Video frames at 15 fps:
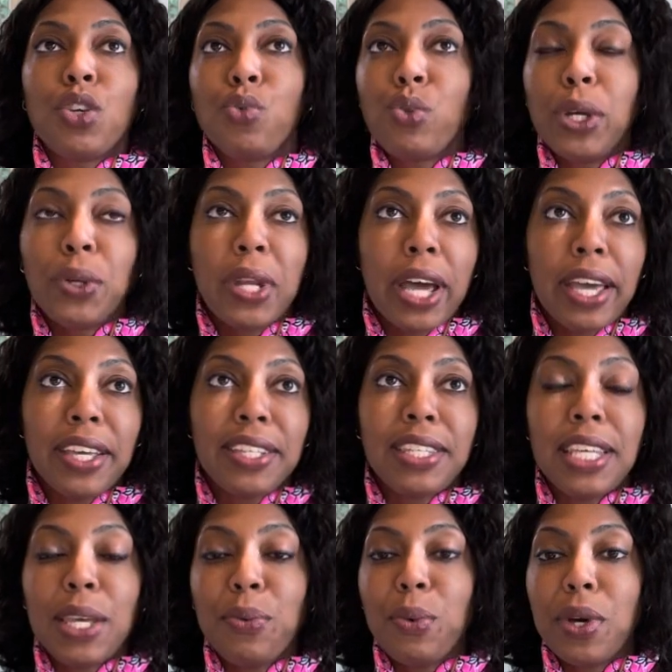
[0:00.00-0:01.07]
real nice.
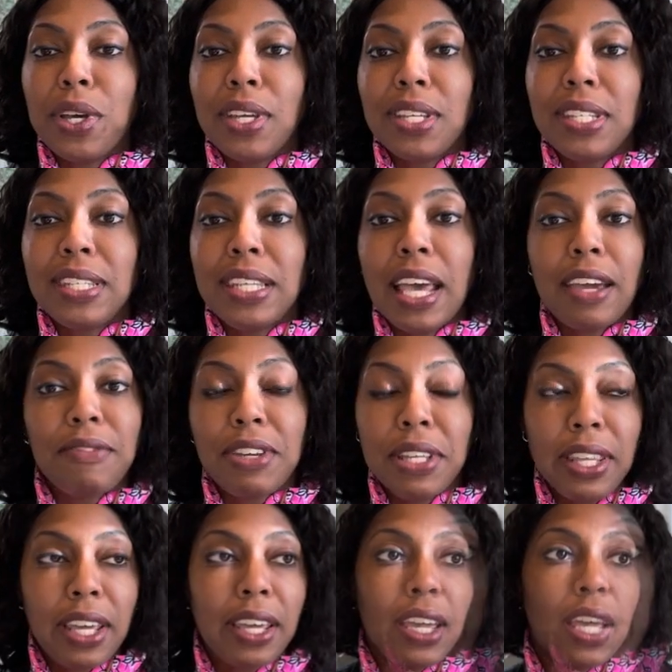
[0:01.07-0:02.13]
It was
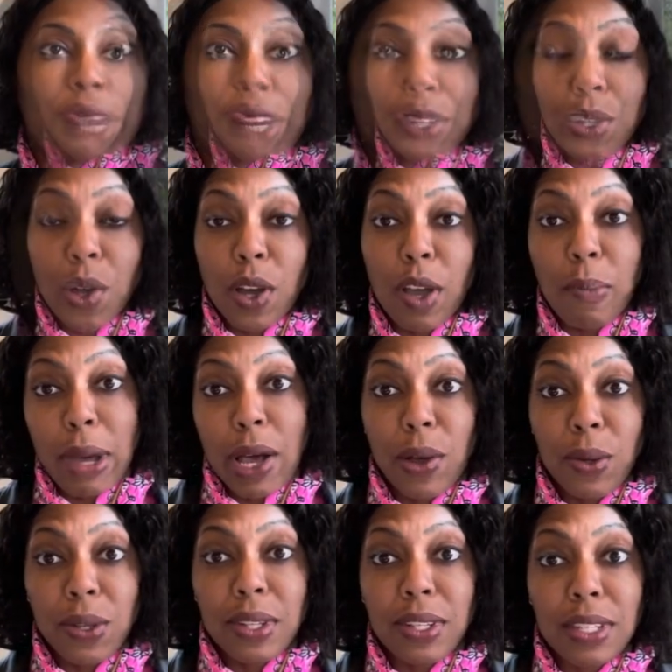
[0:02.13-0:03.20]
everything. We got to talk
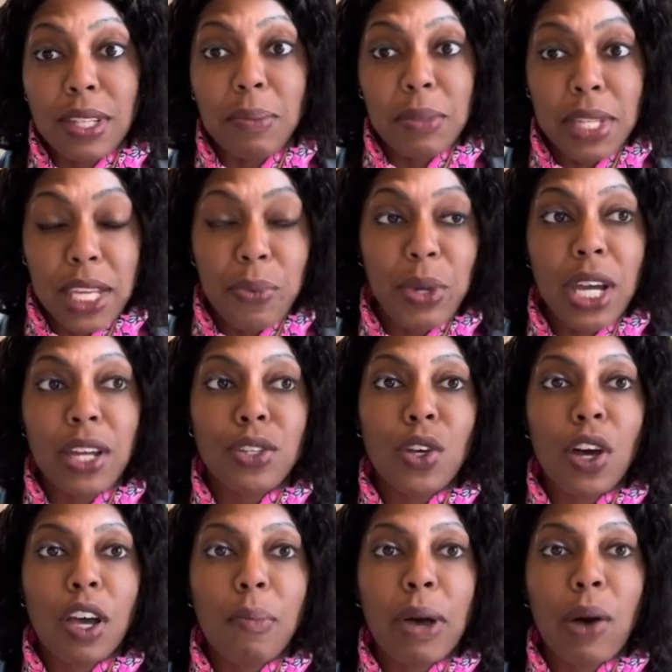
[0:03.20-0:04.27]
about some tea. We got to
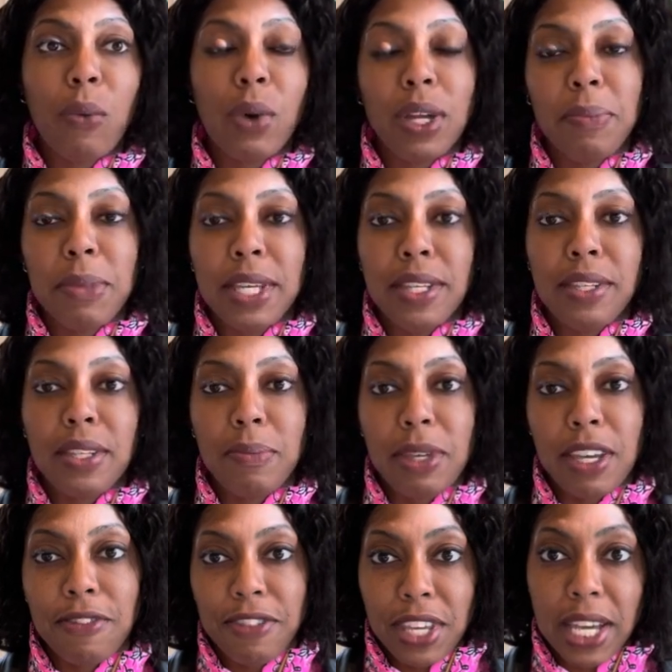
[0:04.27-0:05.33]
talk about what it means to be
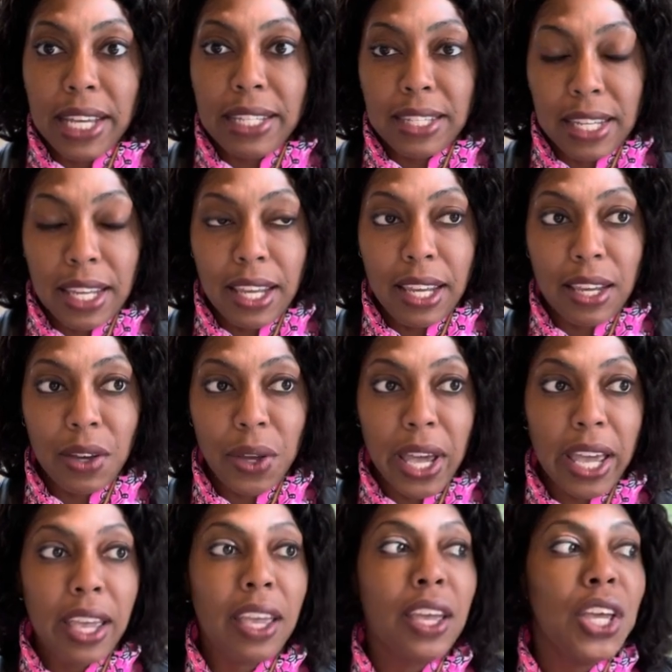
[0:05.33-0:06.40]
a VIC,
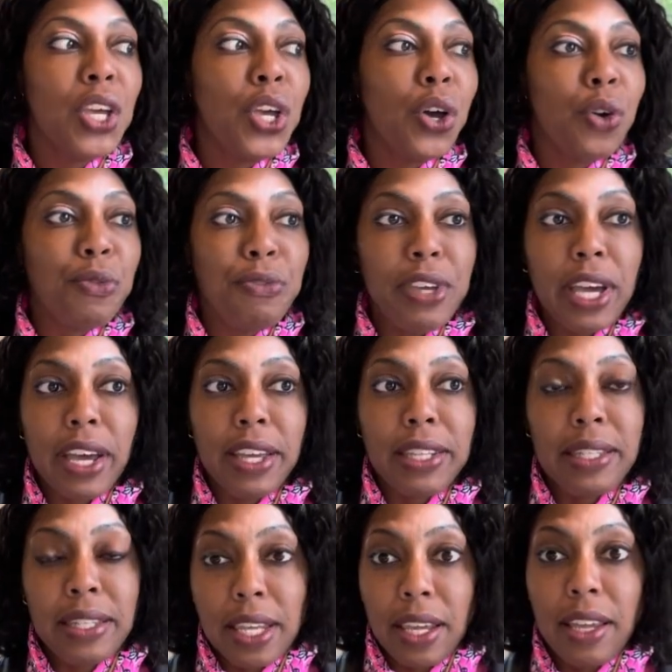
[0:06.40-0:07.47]
okay?
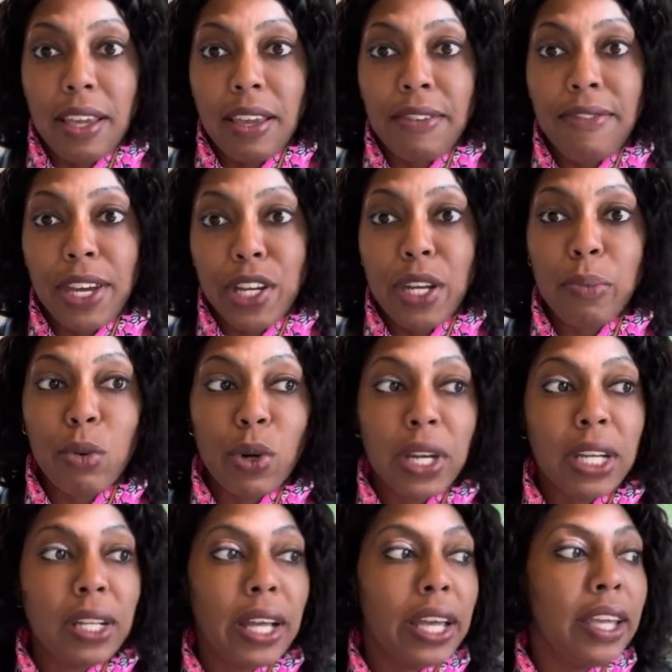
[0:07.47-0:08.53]
VIC, very
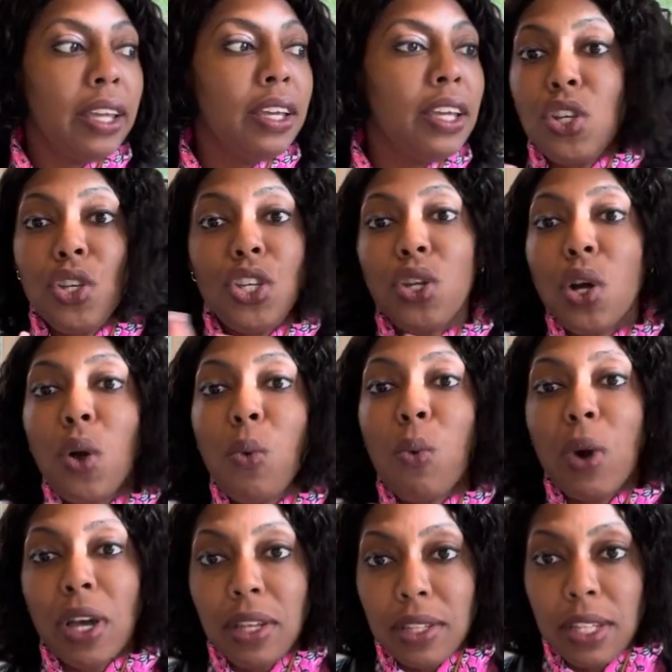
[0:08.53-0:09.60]
important client. You don't
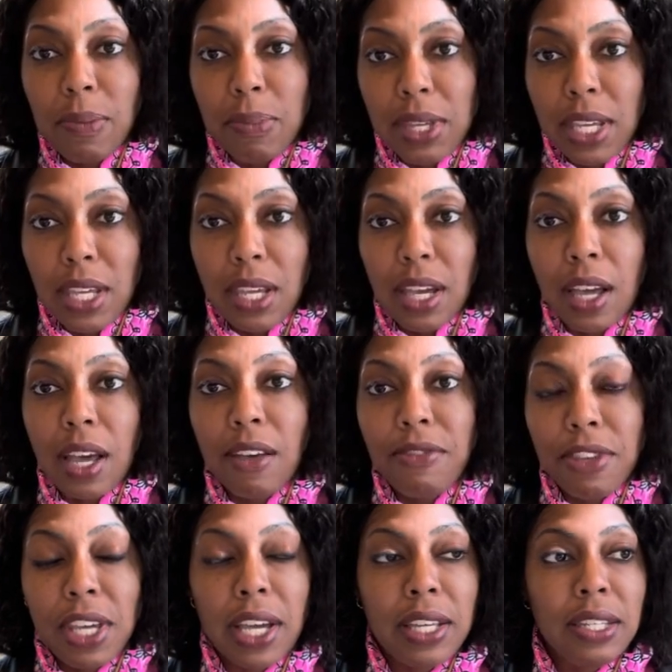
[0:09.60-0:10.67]
want to be a
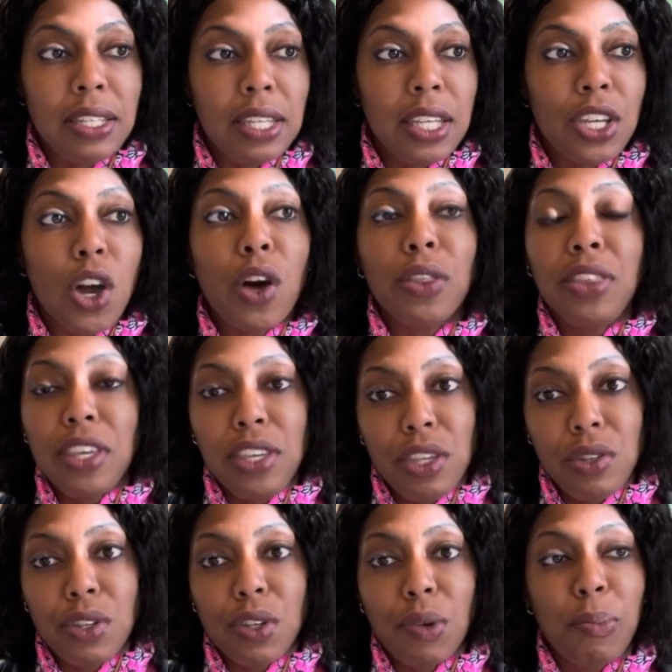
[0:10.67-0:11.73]
VIC. Y'all think you
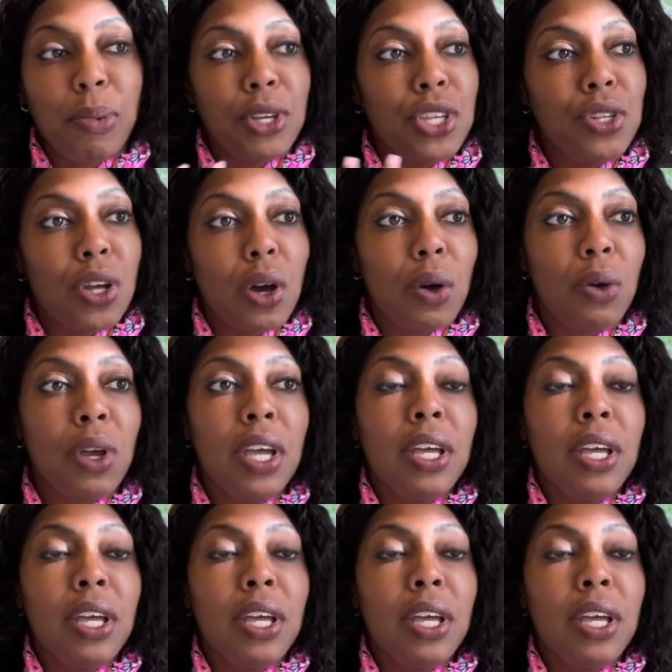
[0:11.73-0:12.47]
do, but you don't.